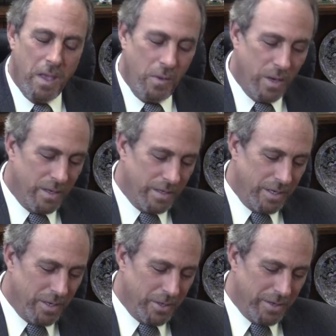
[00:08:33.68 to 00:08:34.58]
Well,
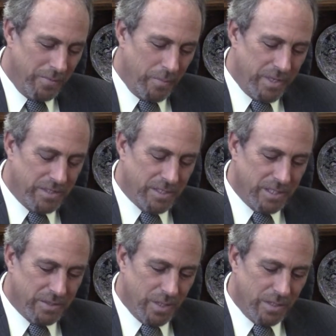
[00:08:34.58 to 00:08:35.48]
you know, everybody
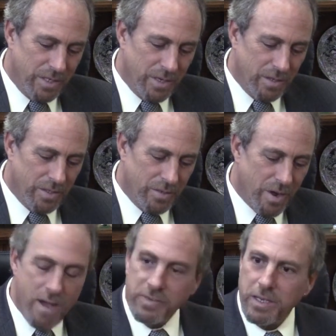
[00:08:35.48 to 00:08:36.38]
says, you know,
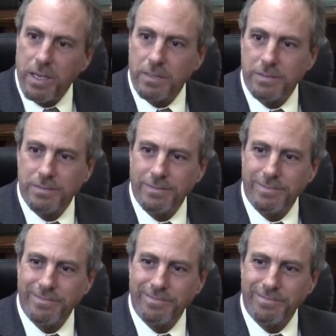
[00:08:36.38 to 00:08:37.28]
they're off again.
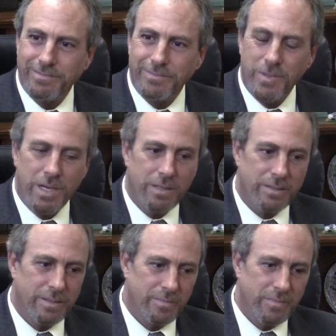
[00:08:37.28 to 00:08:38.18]
Well,
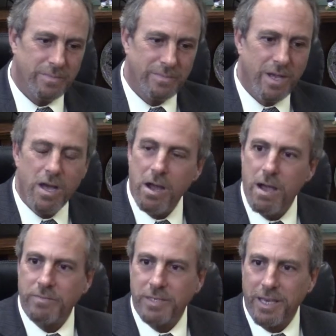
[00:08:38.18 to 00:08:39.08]
not
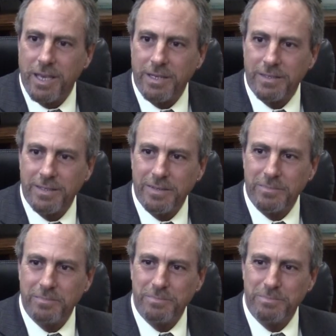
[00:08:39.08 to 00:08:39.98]
off again.
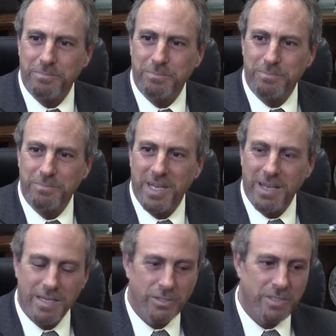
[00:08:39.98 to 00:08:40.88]

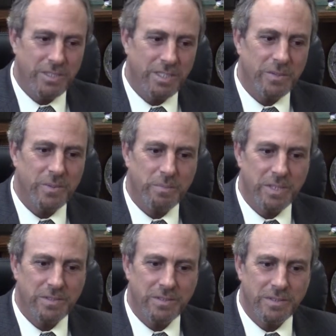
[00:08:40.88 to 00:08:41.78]
Actually dealing with
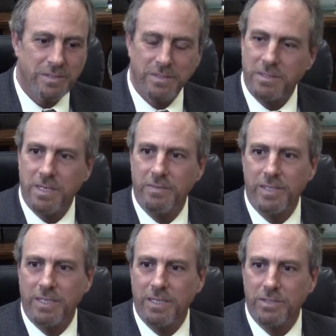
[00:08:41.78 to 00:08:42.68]
business, it's not a
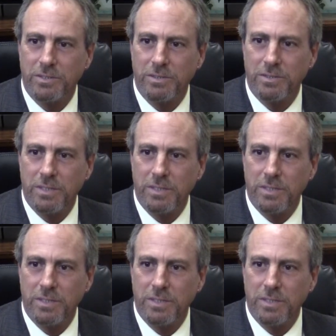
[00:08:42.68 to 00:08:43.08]
vacation.